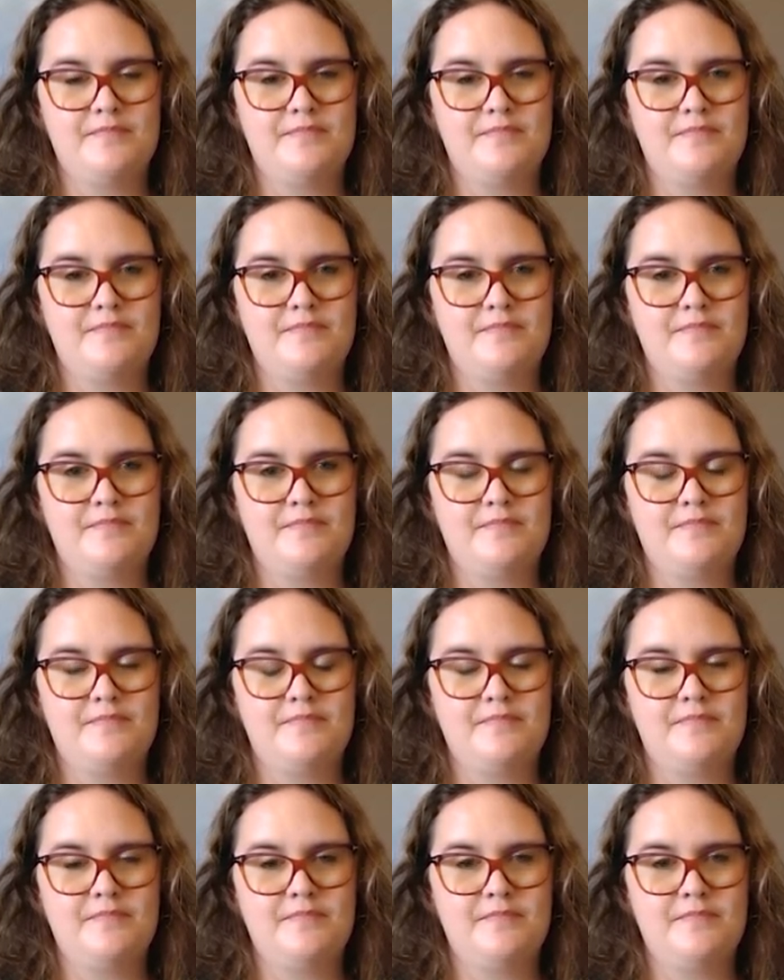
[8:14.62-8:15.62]

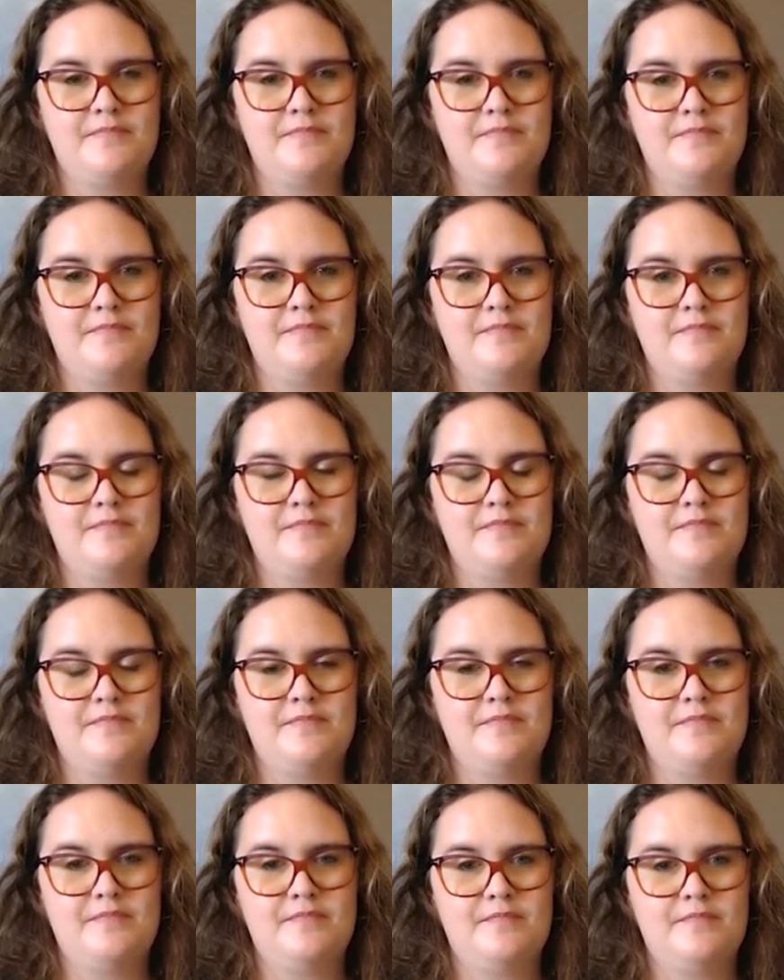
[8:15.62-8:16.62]

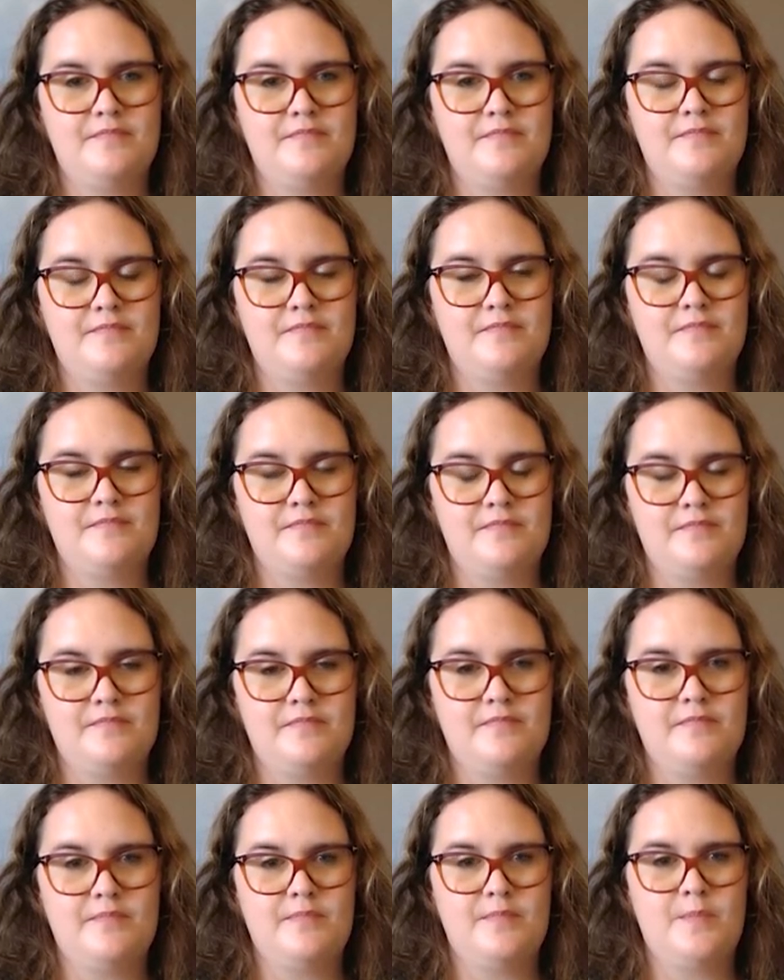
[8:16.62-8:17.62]

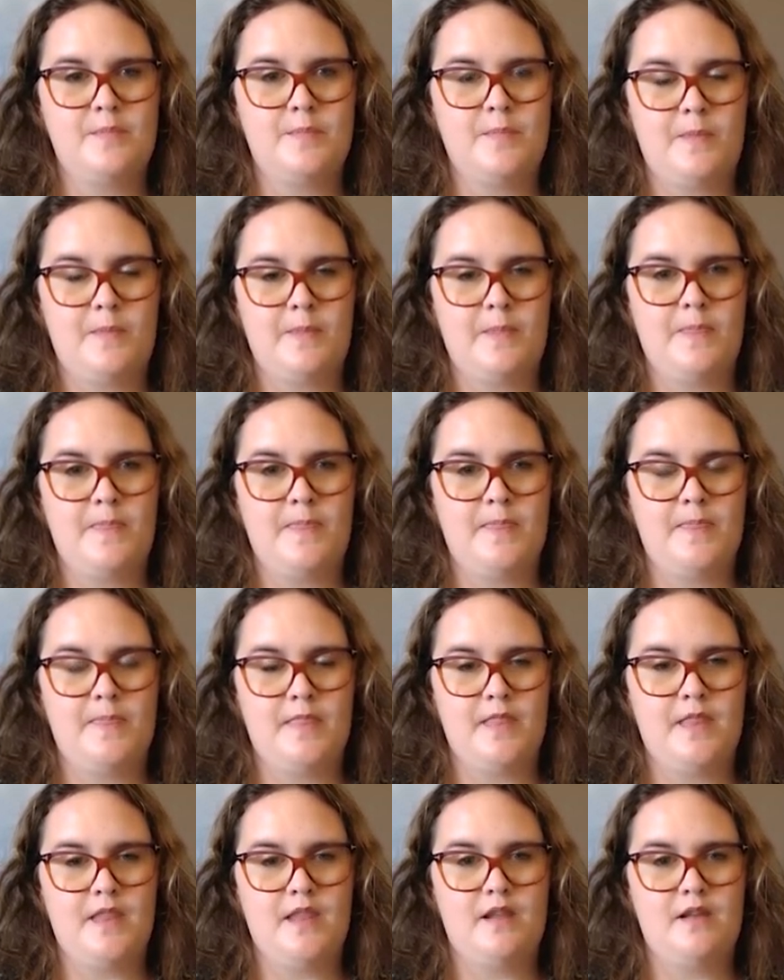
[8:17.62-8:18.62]

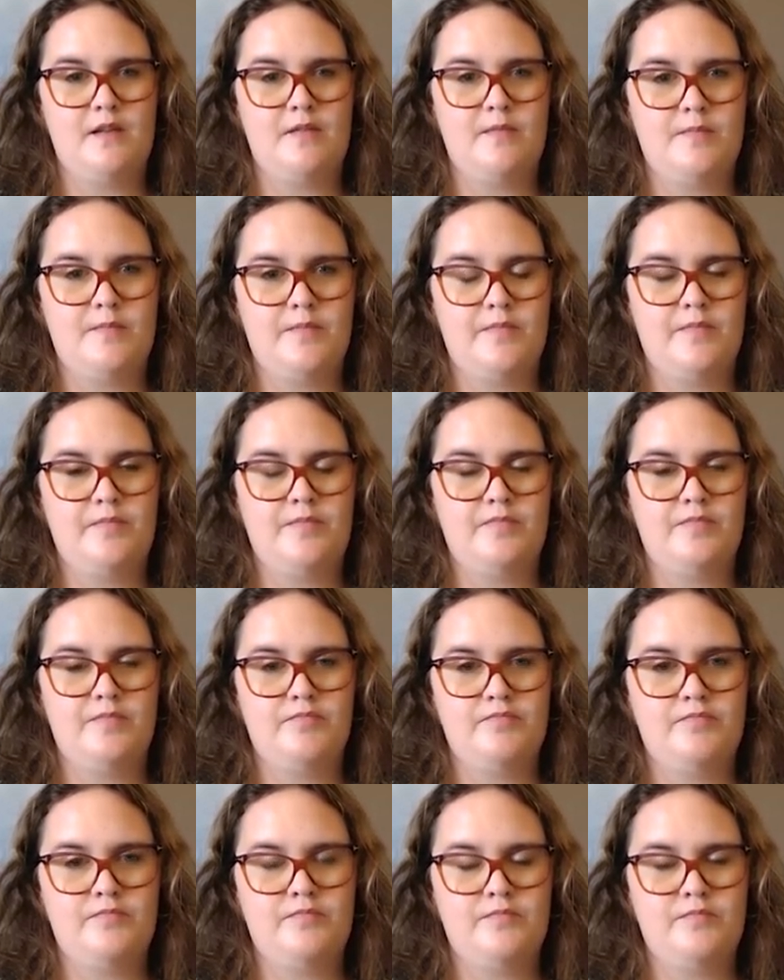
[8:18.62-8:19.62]

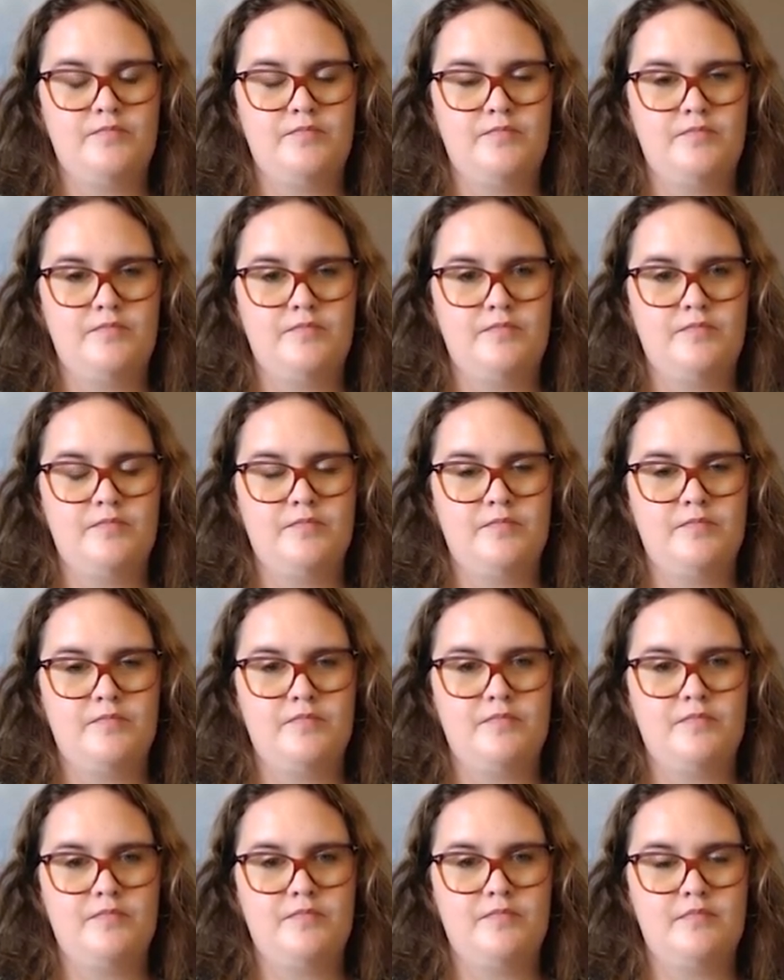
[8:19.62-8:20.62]

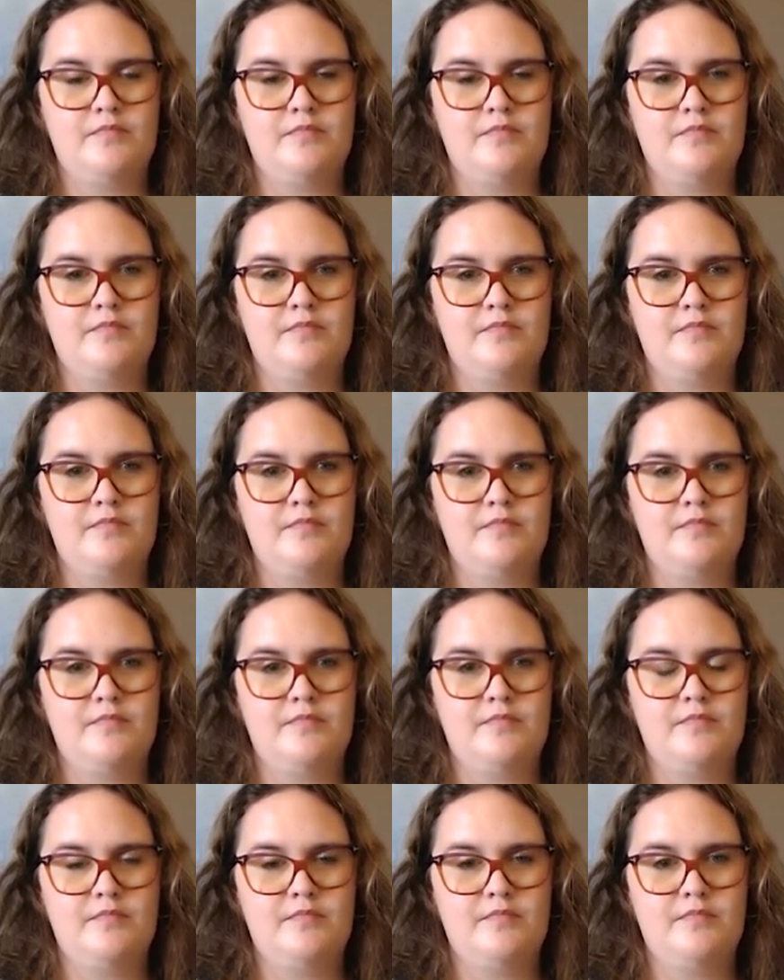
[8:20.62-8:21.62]

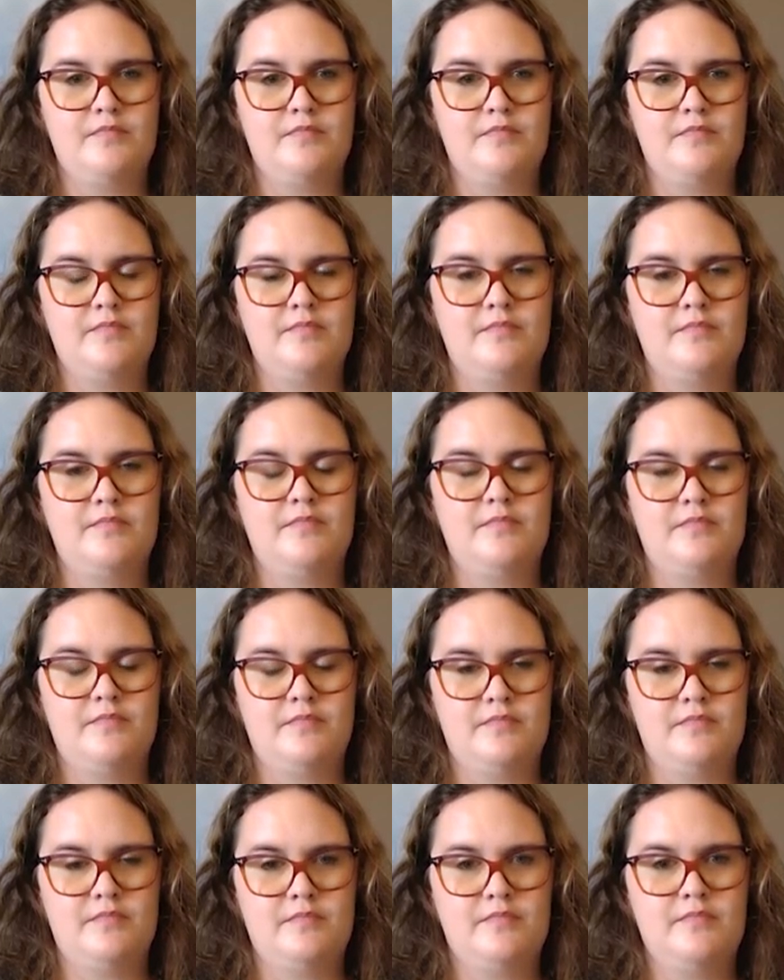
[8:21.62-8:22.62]
[no speech]